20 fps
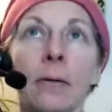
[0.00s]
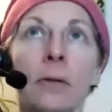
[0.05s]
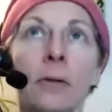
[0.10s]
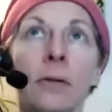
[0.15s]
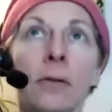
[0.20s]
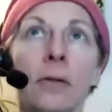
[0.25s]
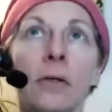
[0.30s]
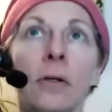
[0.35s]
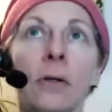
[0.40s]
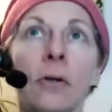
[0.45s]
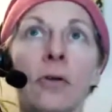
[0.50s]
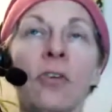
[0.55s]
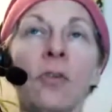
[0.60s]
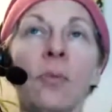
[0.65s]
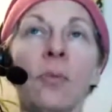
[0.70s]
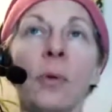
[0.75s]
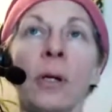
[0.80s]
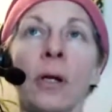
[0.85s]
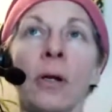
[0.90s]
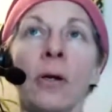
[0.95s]

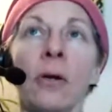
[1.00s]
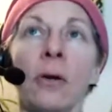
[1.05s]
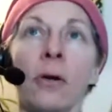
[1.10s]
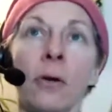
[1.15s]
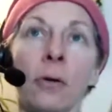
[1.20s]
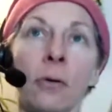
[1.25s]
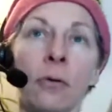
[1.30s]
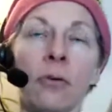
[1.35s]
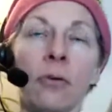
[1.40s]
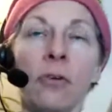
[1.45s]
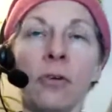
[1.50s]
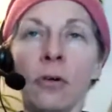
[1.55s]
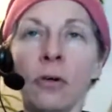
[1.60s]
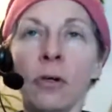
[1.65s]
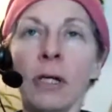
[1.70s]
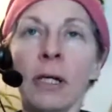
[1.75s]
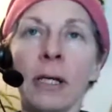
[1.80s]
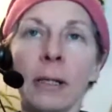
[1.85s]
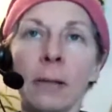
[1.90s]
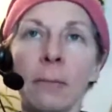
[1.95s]
she's been on her own
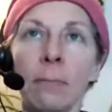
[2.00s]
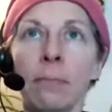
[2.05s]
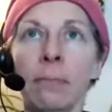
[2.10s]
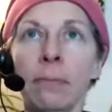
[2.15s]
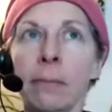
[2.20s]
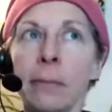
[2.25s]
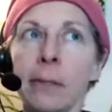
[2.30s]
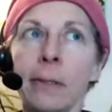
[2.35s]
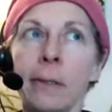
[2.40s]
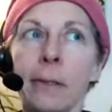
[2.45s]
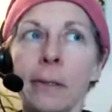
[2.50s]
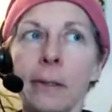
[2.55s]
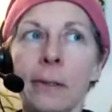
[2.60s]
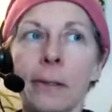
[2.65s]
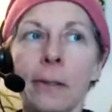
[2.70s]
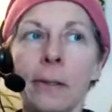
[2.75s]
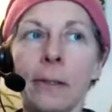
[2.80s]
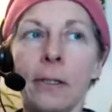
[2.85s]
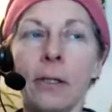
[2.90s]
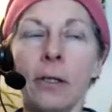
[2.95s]
journey, and
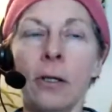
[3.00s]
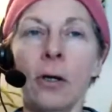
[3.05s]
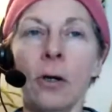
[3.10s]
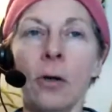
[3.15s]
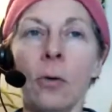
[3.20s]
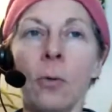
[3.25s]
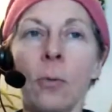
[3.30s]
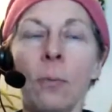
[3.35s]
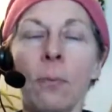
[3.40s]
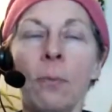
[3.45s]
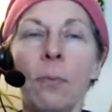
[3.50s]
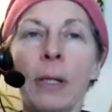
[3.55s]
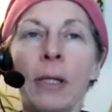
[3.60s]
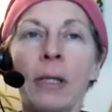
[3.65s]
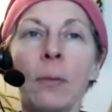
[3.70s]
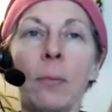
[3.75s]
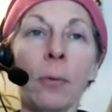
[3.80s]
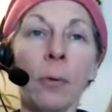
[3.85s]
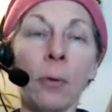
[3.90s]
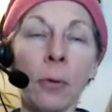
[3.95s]
but
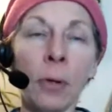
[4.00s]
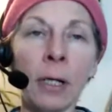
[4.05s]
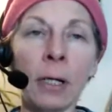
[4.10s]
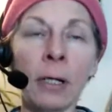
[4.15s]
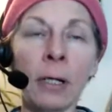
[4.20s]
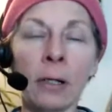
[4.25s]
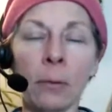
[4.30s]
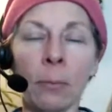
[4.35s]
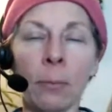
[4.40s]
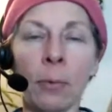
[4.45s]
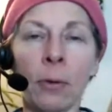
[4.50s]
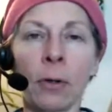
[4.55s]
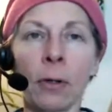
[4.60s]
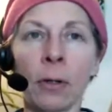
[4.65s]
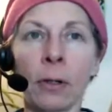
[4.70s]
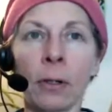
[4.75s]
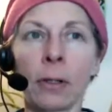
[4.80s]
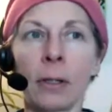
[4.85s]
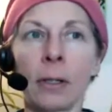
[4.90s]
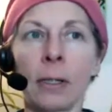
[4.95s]
the point of the
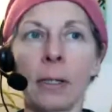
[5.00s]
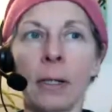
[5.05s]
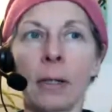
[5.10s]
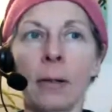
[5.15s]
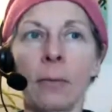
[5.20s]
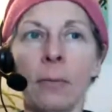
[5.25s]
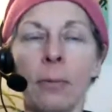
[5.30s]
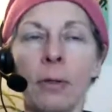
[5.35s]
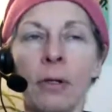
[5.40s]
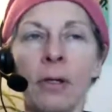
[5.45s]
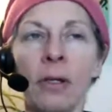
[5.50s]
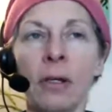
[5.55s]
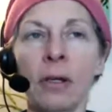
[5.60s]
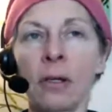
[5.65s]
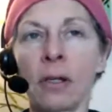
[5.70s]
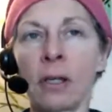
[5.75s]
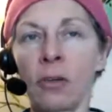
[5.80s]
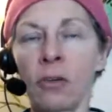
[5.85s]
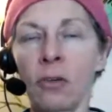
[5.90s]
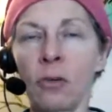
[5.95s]
book,
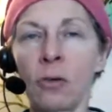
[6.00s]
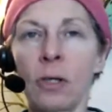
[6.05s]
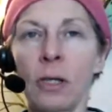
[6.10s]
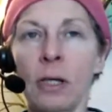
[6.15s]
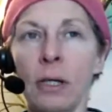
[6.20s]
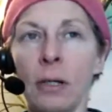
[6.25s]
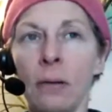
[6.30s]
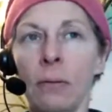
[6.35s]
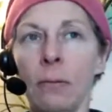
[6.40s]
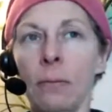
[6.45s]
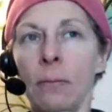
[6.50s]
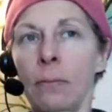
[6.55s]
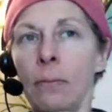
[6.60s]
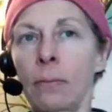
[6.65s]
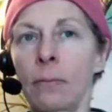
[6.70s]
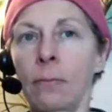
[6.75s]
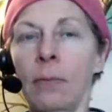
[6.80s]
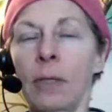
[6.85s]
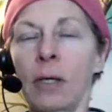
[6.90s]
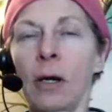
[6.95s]
particularly as you get
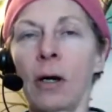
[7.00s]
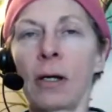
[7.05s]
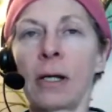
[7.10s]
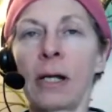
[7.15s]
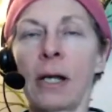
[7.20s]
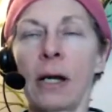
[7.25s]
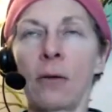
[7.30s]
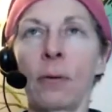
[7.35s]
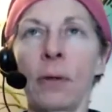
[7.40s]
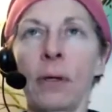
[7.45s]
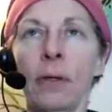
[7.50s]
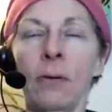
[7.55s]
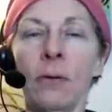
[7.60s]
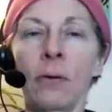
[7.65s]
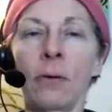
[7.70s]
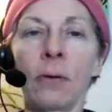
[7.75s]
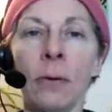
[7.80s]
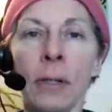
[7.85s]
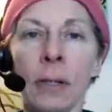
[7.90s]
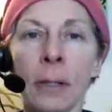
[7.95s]
beyond halfway
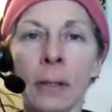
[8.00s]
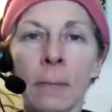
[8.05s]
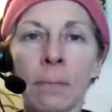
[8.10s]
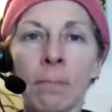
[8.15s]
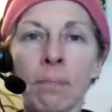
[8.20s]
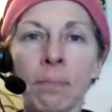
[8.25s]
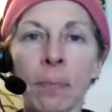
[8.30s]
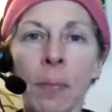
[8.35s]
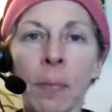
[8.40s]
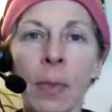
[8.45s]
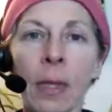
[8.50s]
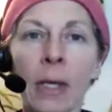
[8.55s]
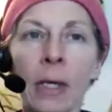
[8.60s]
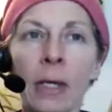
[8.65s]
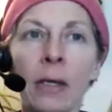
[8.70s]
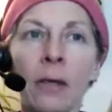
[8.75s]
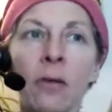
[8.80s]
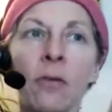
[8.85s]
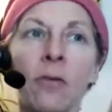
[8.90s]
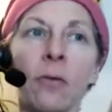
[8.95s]
through it,
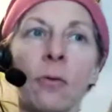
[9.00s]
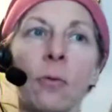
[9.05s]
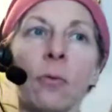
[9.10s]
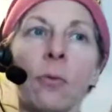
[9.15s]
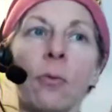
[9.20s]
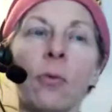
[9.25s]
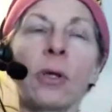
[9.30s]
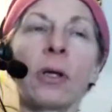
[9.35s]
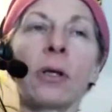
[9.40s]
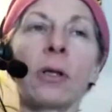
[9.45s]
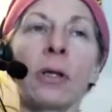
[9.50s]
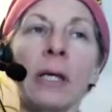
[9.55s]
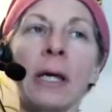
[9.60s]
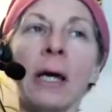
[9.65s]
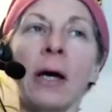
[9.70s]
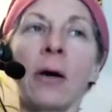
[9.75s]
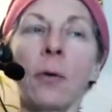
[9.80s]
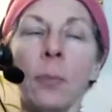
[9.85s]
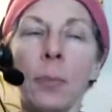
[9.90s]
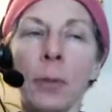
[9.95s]
is really
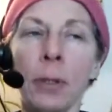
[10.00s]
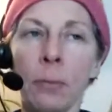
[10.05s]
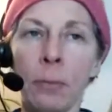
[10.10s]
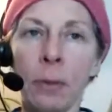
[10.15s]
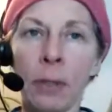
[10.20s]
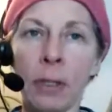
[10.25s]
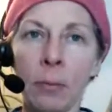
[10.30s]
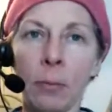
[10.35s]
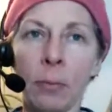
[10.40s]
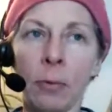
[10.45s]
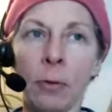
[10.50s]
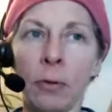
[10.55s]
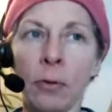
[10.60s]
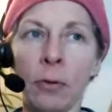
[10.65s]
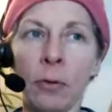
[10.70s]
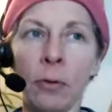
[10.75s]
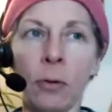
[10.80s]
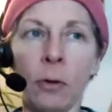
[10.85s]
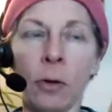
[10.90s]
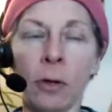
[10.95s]
helping people
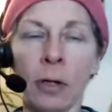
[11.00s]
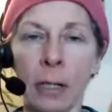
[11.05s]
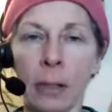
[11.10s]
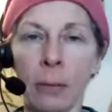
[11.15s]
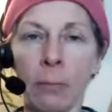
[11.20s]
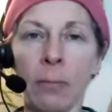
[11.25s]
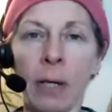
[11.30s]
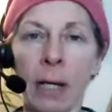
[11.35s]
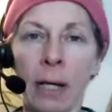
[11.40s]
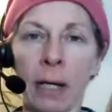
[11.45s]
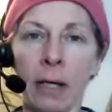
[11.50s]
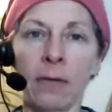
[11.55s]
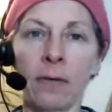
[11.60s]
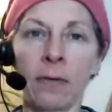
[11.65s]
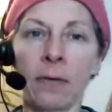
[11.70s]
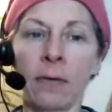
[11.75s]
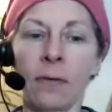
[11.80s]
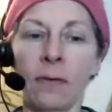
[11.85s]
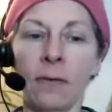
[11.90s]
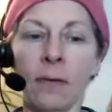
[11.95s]
who are
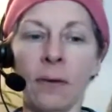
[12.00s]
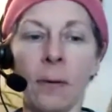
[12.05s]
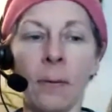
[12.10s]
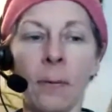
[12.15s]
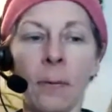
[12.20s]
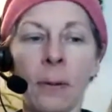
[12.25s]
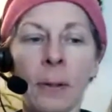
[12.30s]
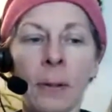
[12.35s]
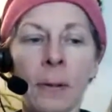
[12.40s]
empaths. And so